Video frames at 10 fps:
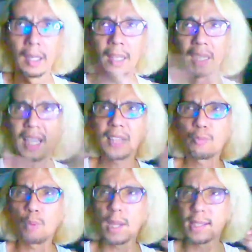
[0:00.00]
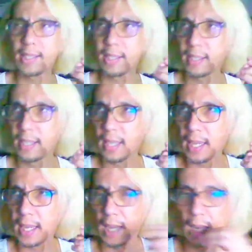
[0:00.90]
It was
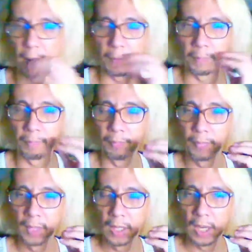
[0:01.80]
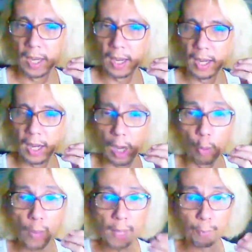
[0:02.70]
a
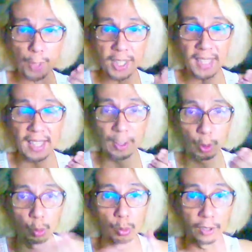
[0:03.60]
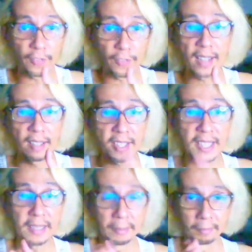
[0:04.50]
weak precedent to the final
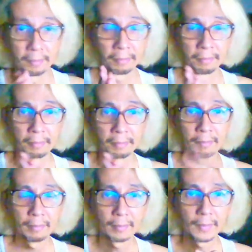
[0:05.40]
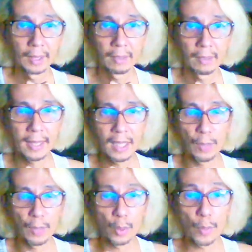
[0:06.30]
scene, right? It
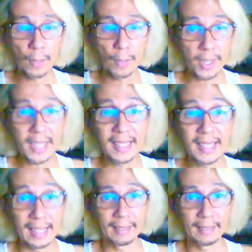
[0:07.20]
was a weak precedent.